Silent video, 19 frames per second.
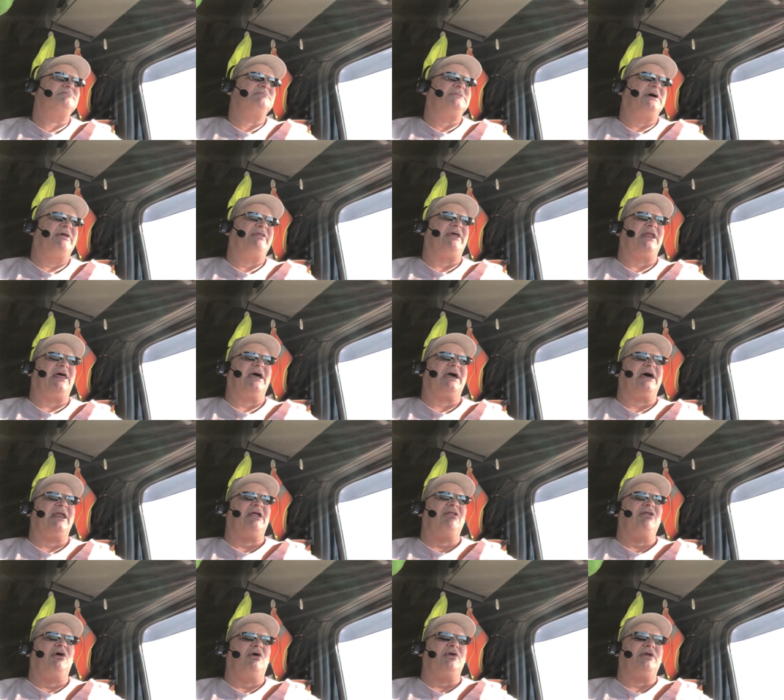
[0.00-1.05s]
and then I got
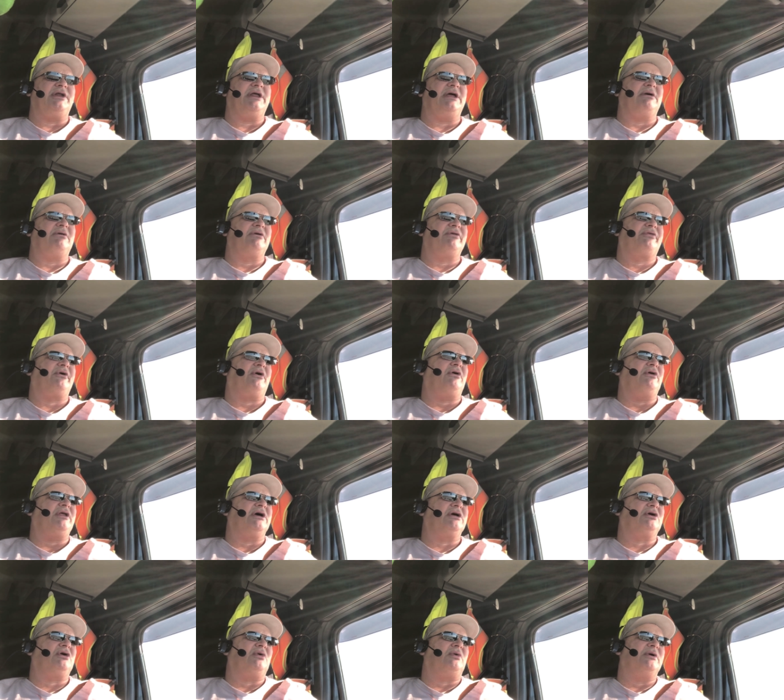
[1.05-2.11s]
a load in Arizona
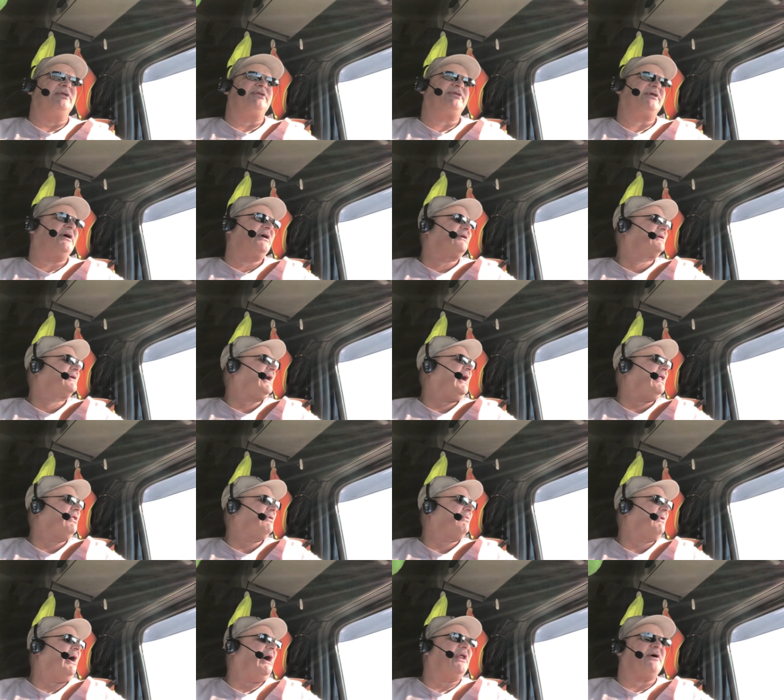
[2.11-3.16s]
going to
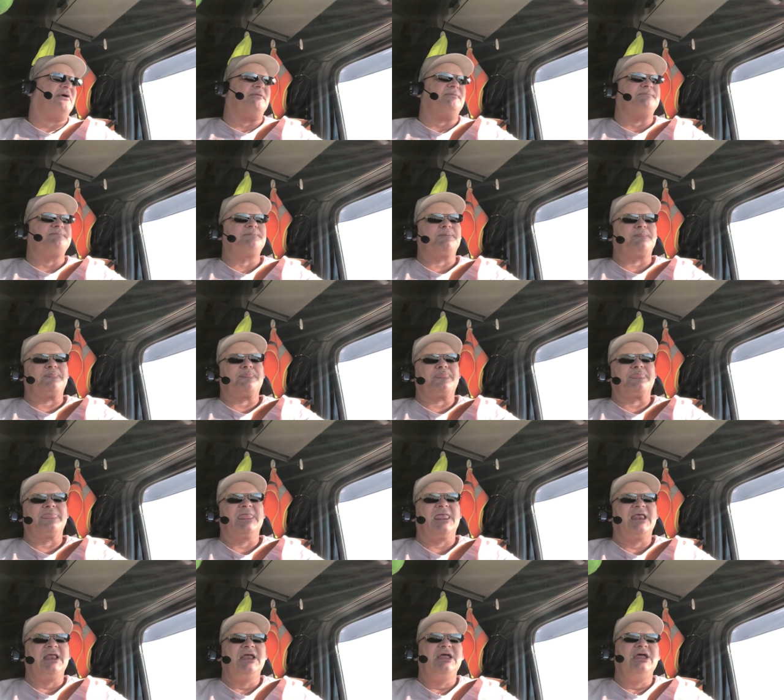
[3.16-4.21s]
Colorado.
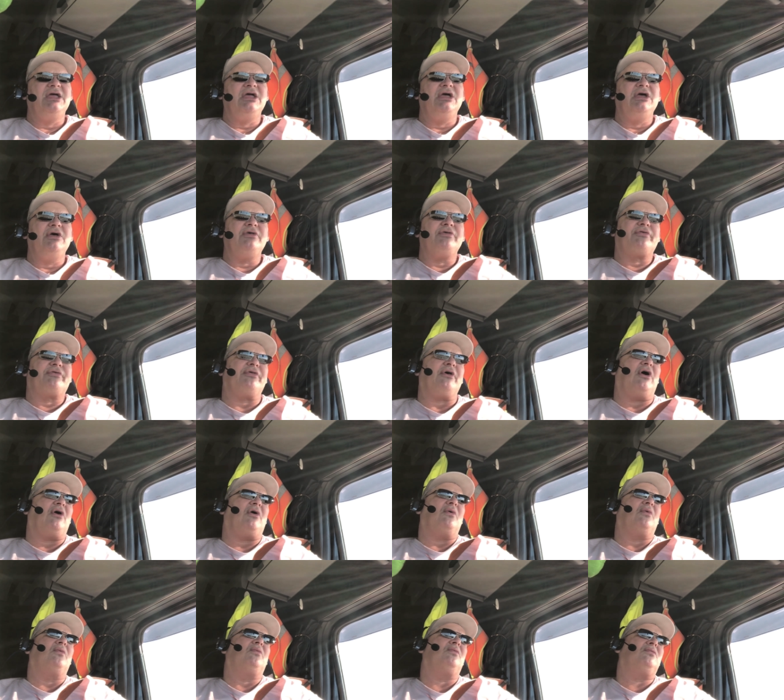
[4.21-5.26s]

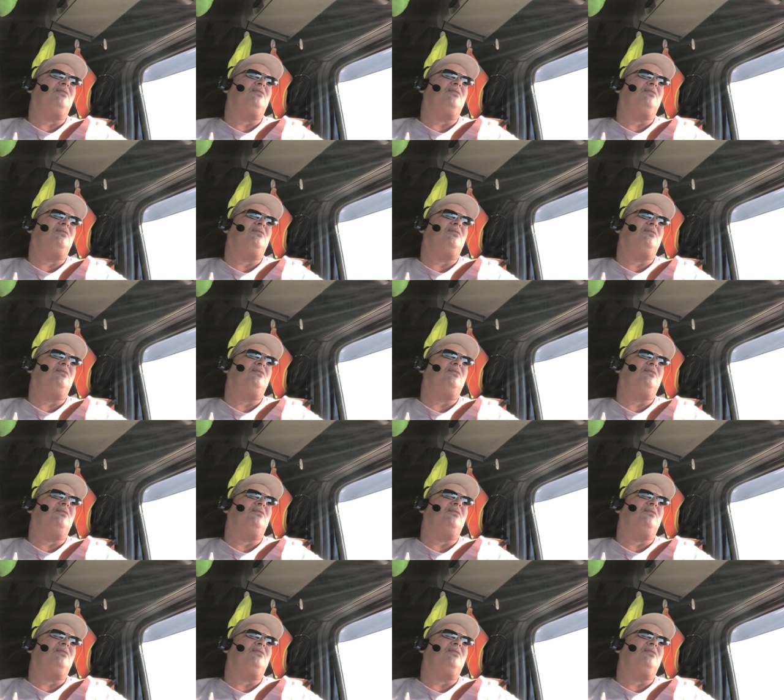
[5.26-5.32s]
So